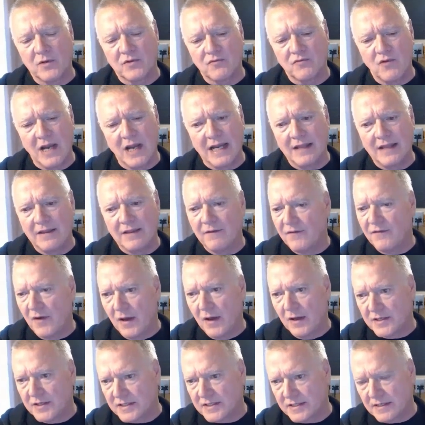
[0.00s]
was really the
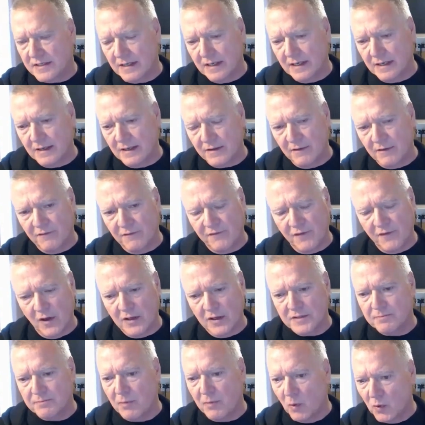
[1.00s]
first
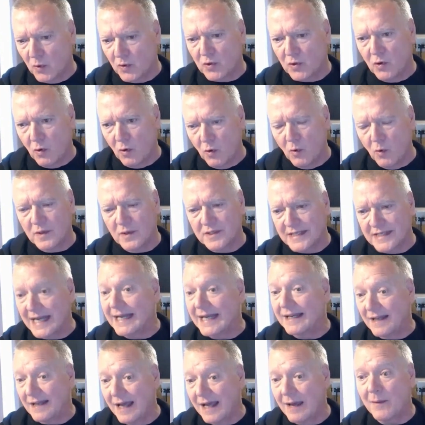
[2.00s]
port of call, was
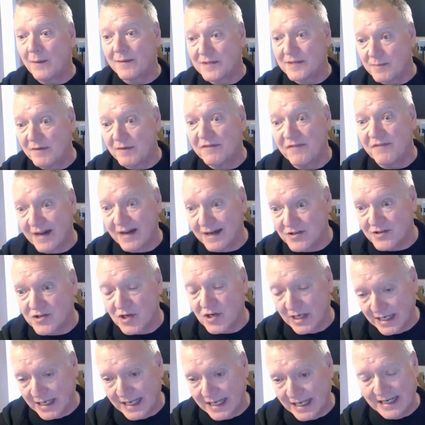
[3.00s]
getting Lightwave to be
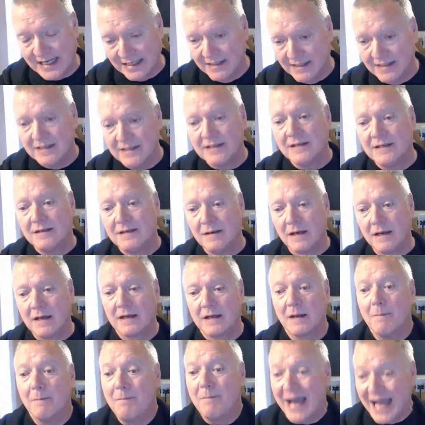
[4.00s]
functionally
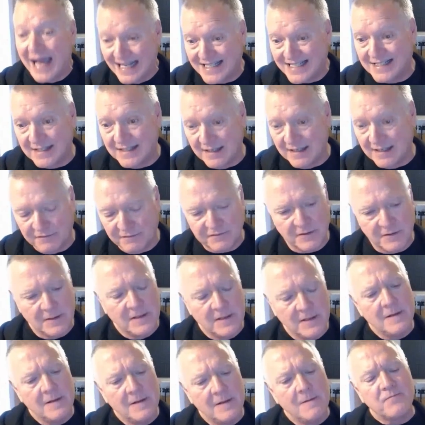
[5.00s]
competitive.
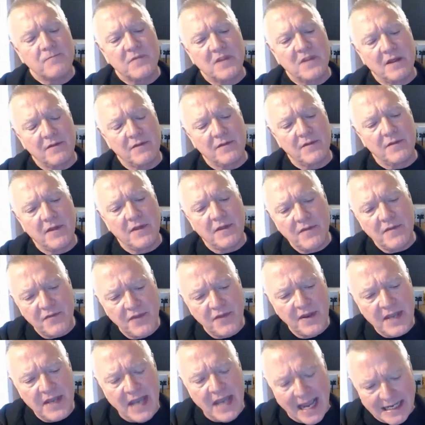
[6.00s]

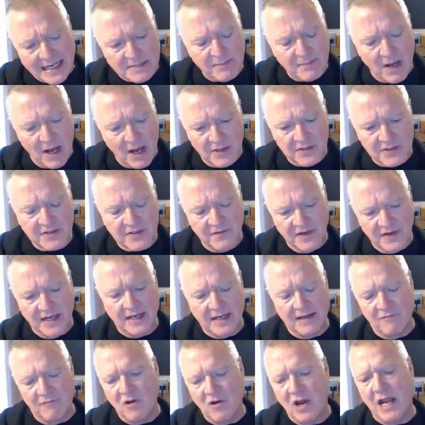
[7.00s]
The next part of
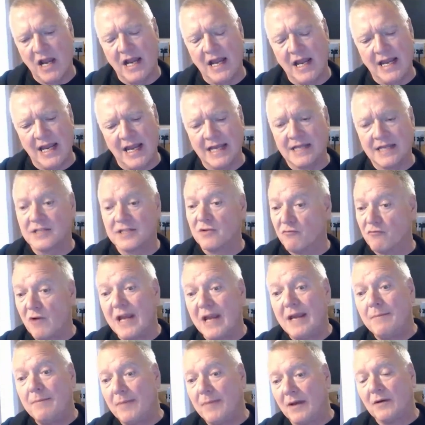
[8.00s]
it really is the
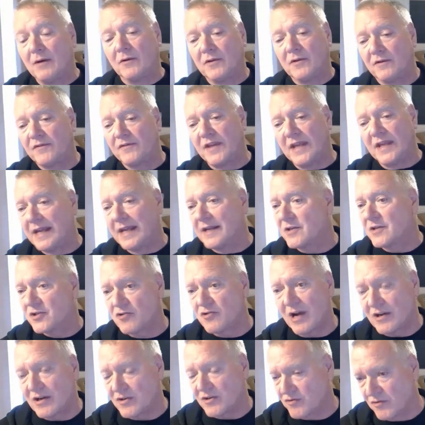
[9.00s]
rebuild of the inner
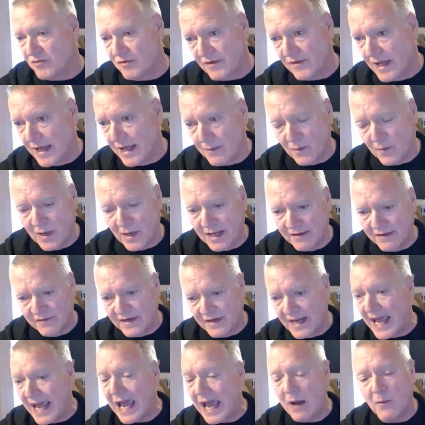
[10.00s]
structure of
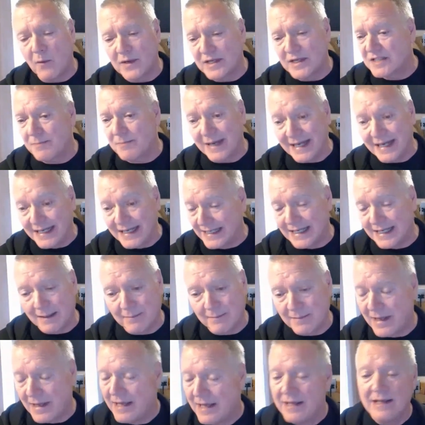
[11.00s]
Lightwave and how we speed it
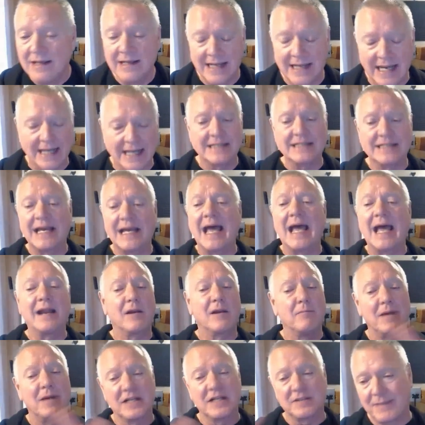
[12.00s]
up, get it to
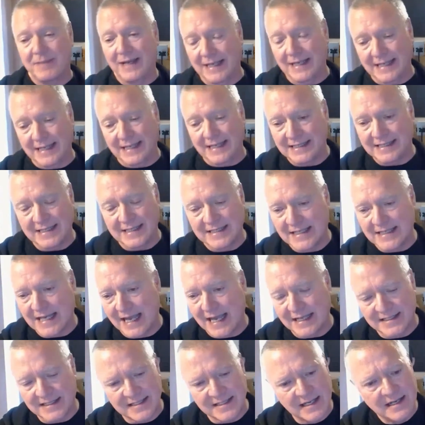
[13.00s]
handle much bigger data
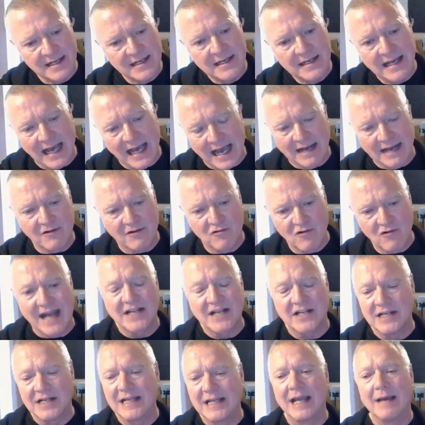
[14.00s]
sets, and
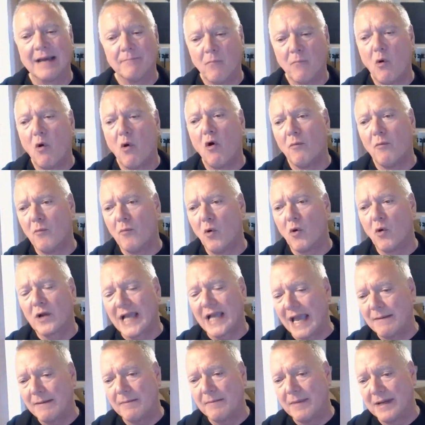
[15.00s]
gradually get more and more
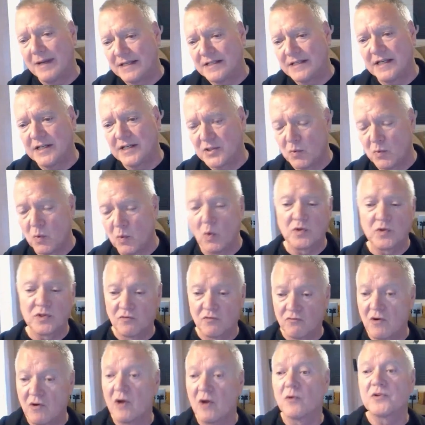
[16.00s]
capability towards
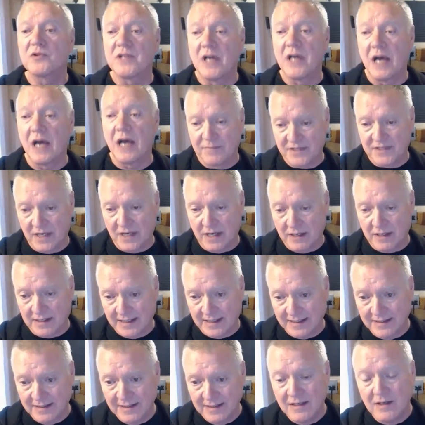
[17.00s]
the real-time
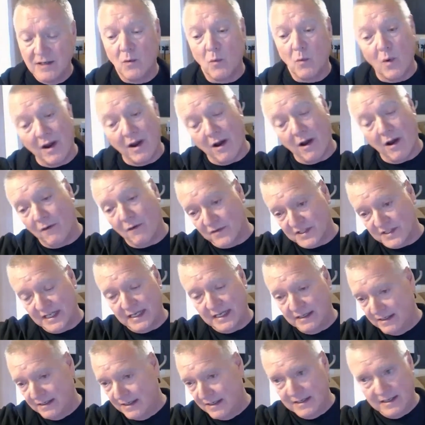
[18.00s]
target, where
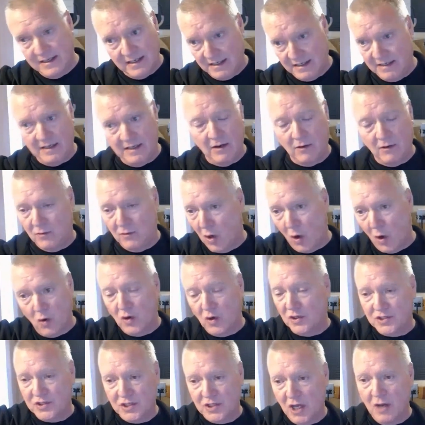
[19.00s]
obviously,
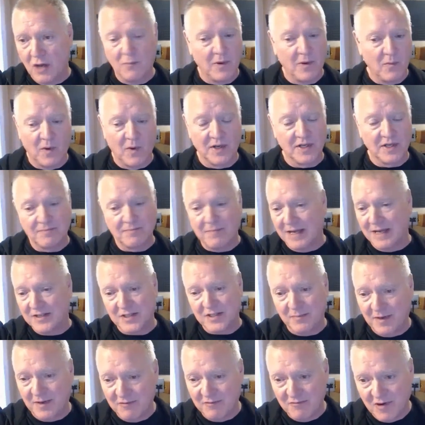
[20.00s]
longer term, we want as
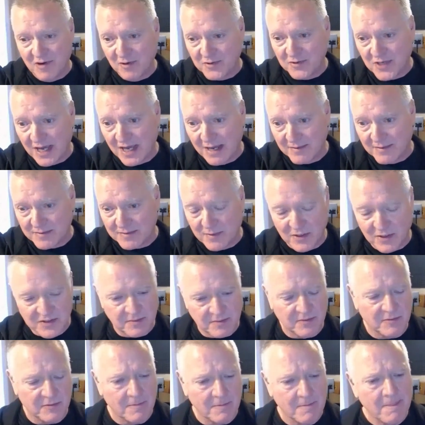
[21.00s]
much to be real-time as
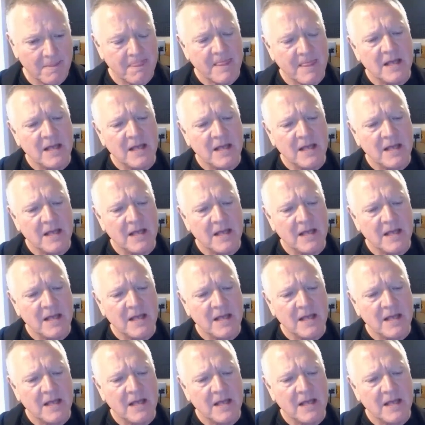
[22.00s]
possible.